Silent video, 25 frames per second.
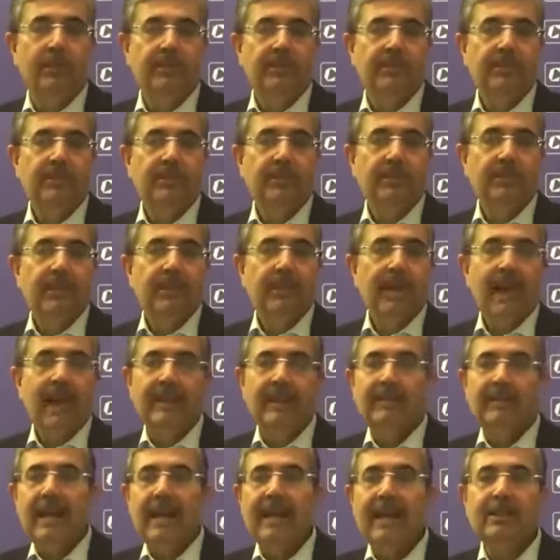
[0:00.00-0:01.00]
And that's
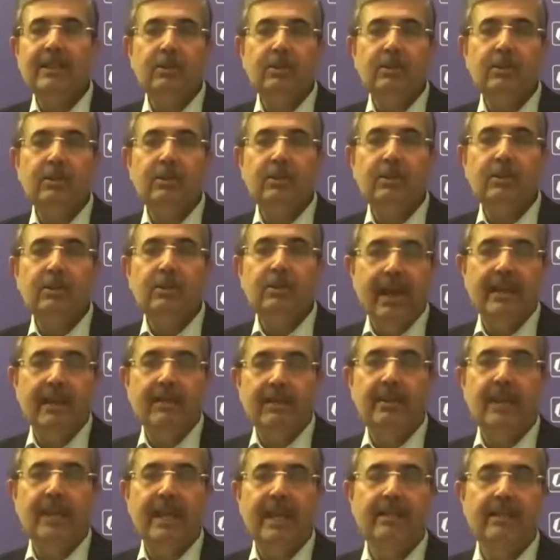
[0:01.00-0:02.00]
where the death
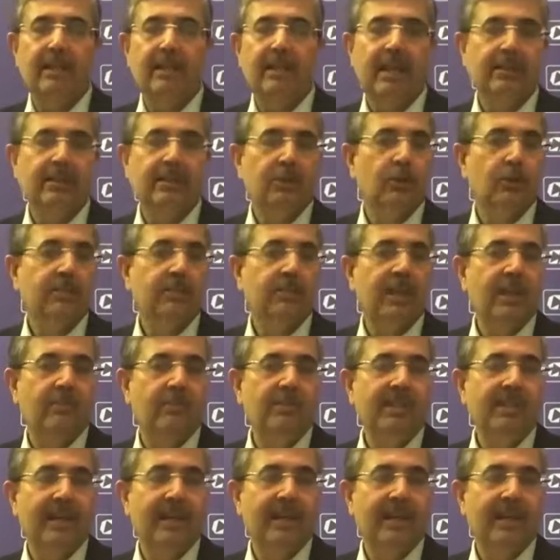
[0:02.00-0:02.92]
ratios have been higher.